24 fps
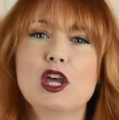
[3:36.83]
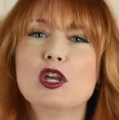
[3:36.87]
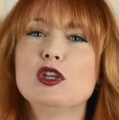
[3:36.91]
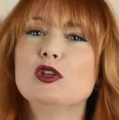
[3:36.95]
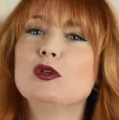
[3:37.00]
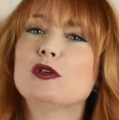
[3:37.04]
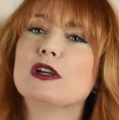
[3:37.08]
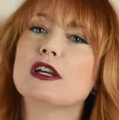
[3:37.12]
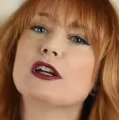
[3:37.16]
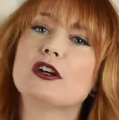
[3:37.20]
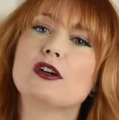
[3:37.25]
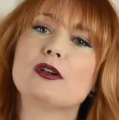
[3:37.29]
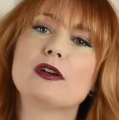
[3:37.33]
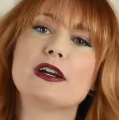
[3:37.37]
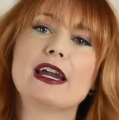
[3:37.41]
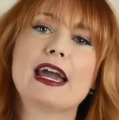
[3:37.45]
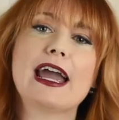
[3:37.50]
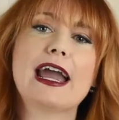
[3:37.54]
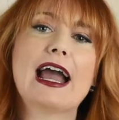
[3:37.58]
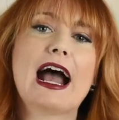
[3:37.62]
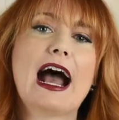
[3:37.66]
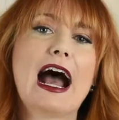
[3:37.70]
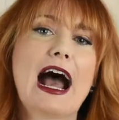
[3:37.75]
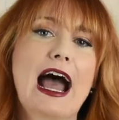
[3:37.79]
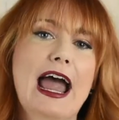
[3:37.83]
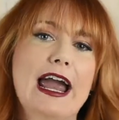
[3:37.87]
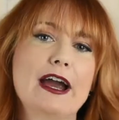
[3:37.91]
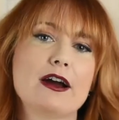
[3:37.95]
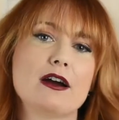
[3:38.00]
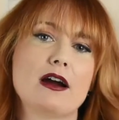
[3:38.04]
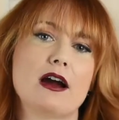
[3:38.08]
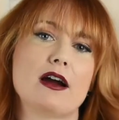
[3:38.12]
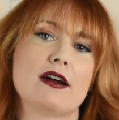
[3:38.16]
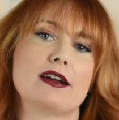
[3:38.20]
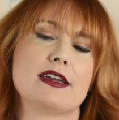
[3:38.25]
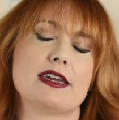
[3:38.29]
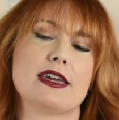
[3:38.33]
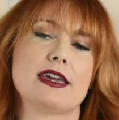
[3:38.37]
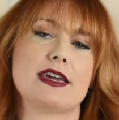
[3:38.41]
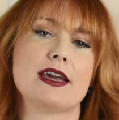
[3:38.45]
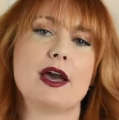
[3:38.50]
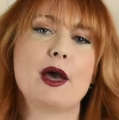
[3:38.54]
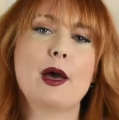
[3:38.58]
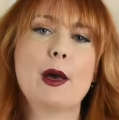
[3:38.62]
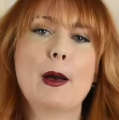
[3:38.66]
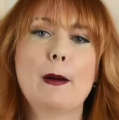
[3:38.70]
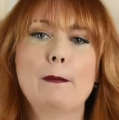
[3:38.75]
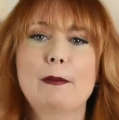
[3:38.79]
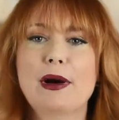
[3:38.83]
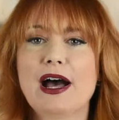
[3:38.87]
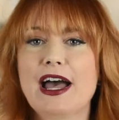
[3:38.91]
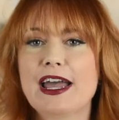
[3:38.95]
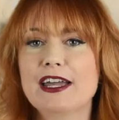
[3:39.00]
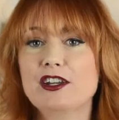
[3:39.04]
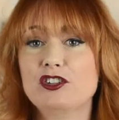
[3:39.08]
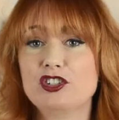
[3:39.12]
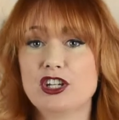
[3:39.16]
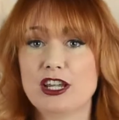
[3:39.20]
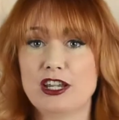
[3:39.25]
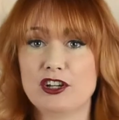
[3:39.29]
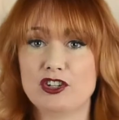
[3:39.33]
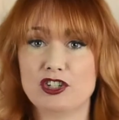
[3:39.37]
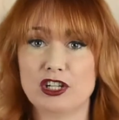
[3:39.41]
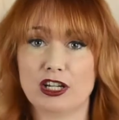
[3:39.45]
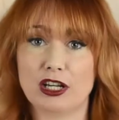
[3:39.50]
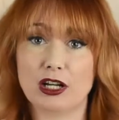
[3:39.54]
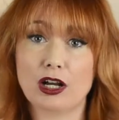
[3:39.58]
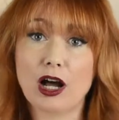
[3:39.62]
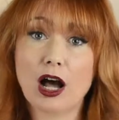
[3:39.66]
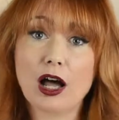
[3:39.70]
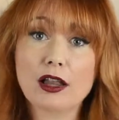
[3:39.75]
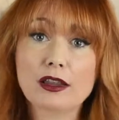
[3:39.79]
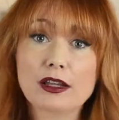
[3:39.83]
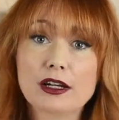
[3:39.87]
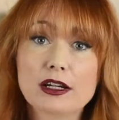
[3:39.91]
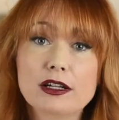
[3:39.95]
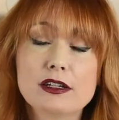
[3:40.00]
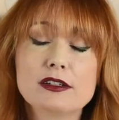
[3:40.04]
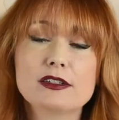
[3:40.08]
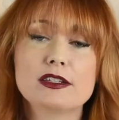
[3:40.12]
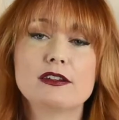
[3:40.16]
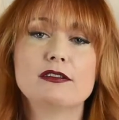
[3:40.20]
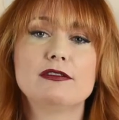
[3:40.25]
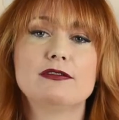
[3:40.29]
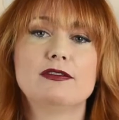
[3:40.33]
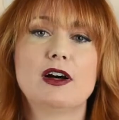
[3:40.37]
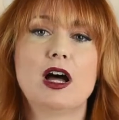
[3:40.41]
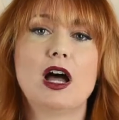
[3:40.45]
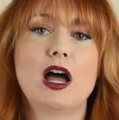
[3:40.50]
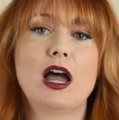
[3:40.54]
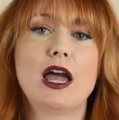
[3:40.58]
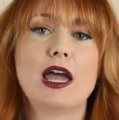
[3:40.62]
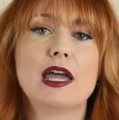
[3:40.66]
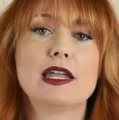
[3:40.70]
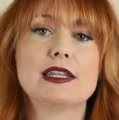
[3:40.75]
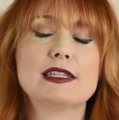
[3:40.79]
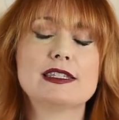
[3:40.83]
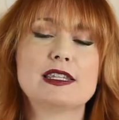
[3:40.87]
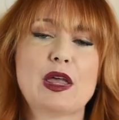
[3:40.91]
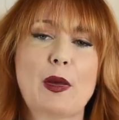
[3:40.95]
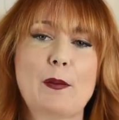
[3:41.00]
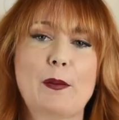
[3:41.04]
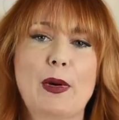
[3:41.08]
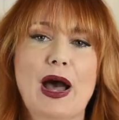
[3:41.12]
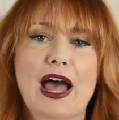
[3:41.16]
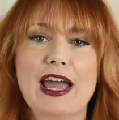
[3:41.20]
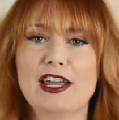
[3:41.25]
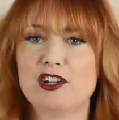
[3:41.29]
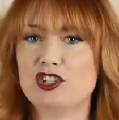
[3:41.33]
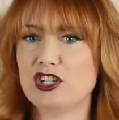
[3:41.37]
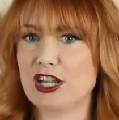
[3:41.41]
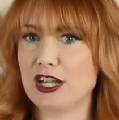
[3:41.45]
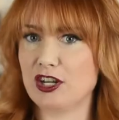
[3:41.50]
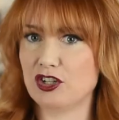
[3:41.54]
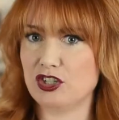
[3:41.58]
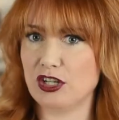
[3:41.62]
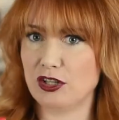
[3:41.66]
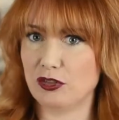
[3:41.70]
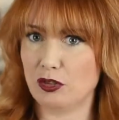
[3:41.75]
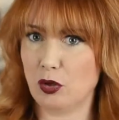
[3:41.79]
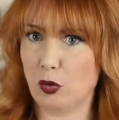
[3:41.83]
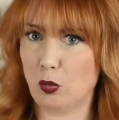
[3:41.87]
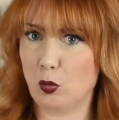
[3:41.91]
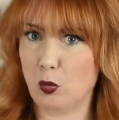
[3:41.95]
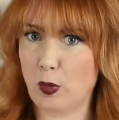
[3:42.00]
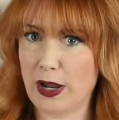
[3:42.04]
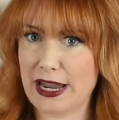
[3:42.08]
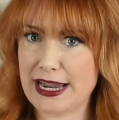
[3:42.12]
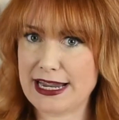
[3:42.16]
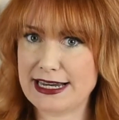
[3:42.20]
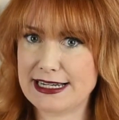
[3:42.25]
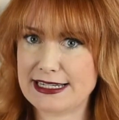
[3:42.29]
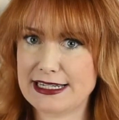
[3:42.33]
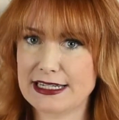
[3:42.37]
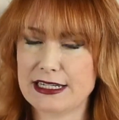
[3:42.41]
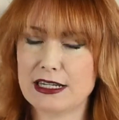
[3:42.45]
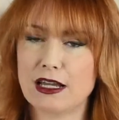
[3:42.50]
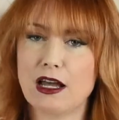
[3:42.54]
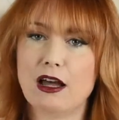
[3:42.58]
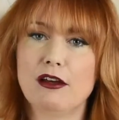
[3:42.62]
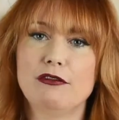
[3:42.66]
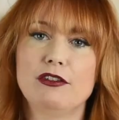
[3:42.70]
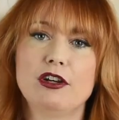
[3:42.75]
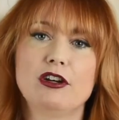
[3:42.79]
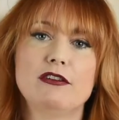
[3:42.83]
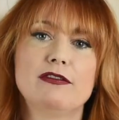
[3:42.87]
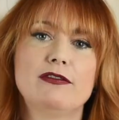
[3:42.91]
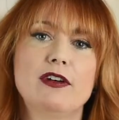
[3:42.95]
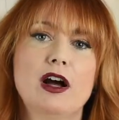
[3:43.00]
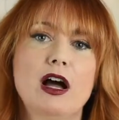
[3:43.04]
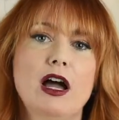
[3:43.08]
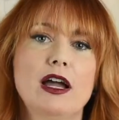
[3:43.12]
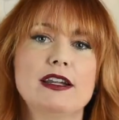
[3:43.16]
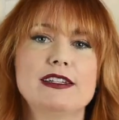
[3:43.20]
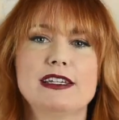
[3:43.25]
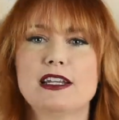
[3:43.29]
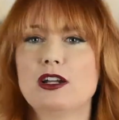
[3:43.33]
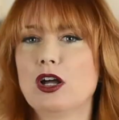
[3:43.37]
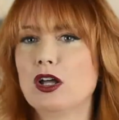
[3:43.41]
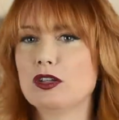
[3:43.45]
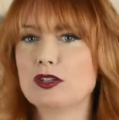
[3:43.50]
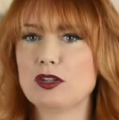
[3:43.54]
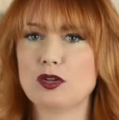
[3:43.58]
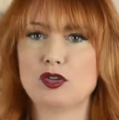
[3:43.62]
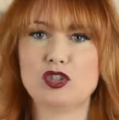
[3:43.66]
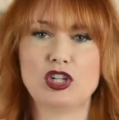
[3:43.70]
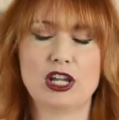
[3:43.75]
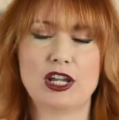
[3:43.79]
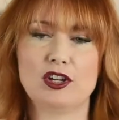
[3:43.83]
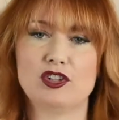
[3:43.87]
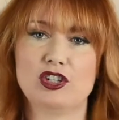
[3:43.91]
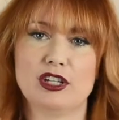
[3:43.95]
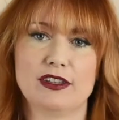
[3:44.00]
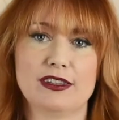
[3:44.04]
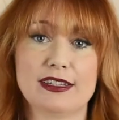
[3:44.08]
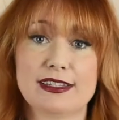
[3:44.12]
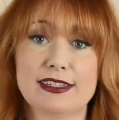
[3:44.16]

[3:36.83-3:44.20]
you can create hierarchy by changing colors of fonts, by changing the weight of your font, and also changing